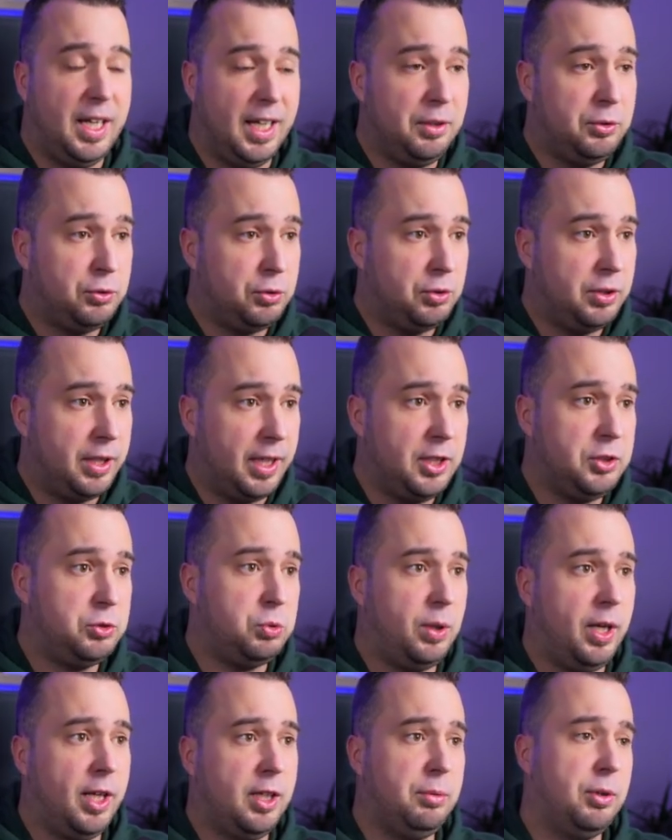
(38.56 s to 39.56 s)
In today's
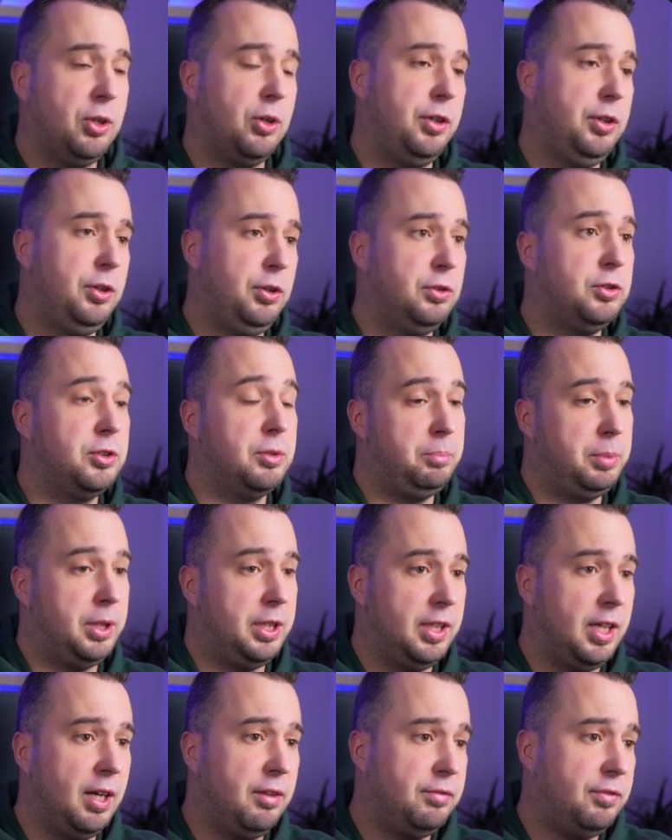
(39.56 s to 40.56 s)
RAG, we're going to use a
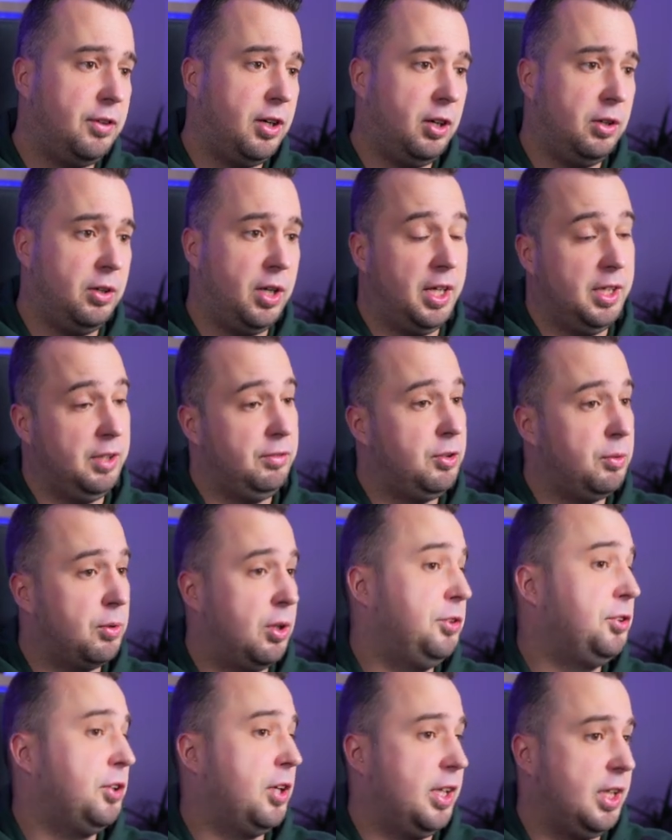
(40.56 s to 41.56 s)
PDF file. And if you
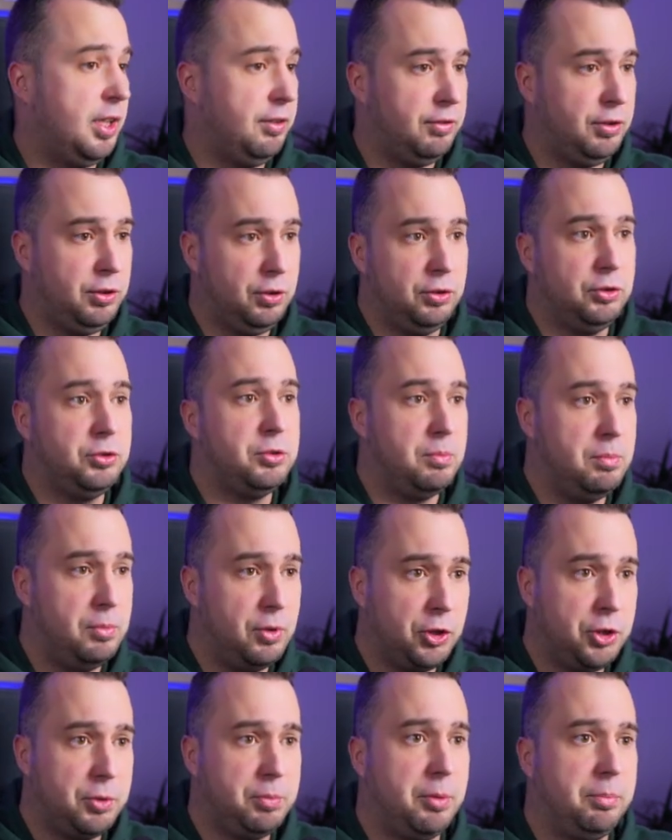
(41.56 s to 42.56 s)
want, you can even use
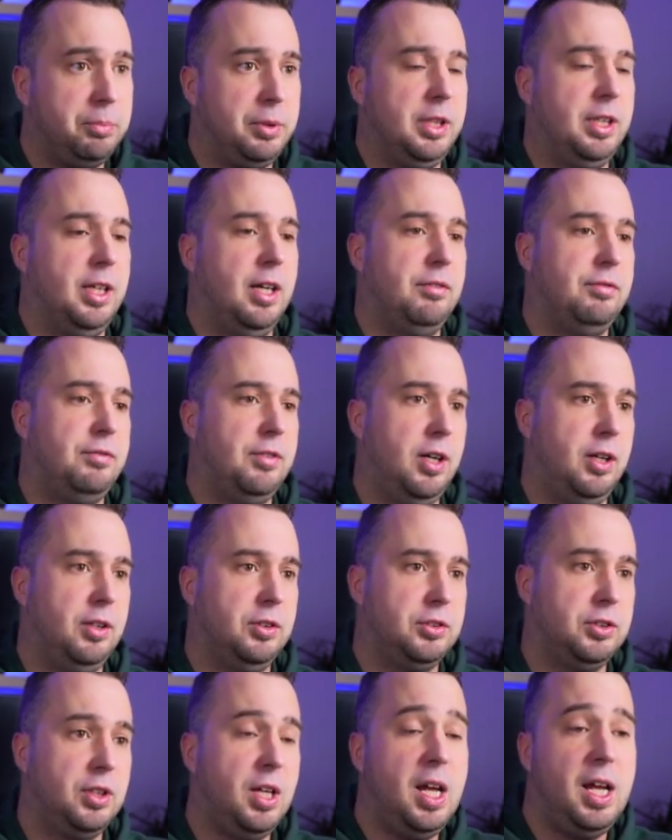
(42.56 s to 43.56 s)
multiple PDF
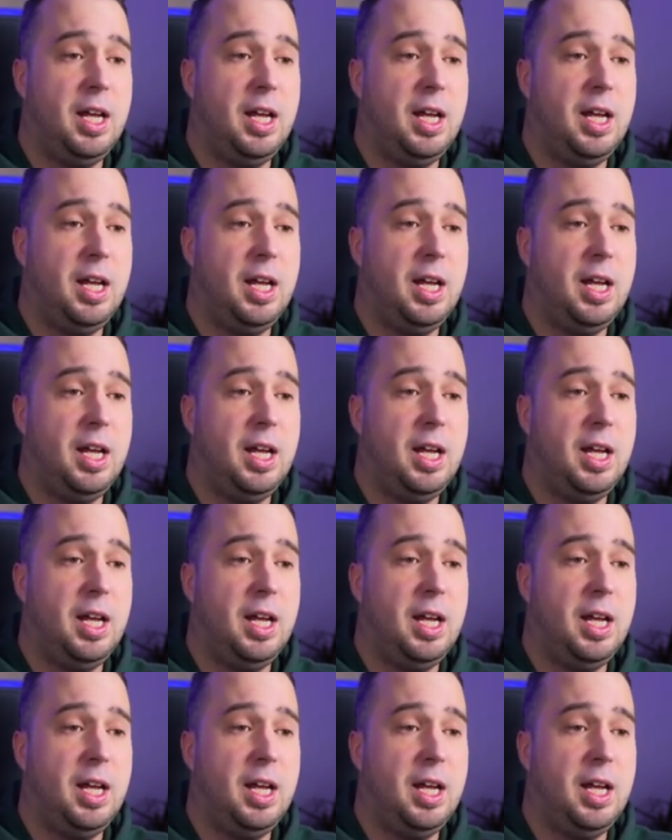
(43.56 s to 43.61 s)
files.